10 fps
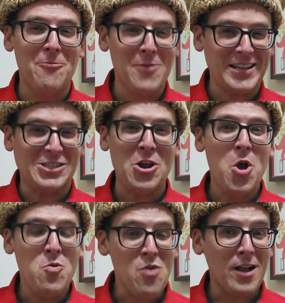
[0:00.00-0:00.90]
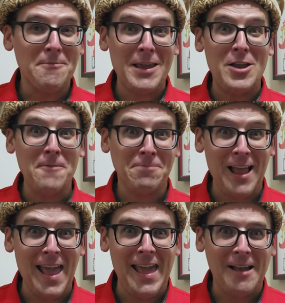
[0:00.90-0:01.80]
on which rugby you're
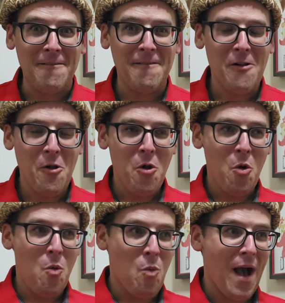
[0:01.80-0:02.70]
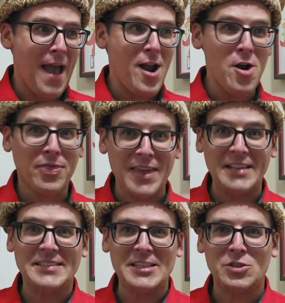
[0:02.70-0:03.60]
playing. Why are
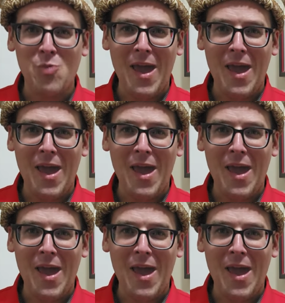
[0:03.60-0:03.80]
things this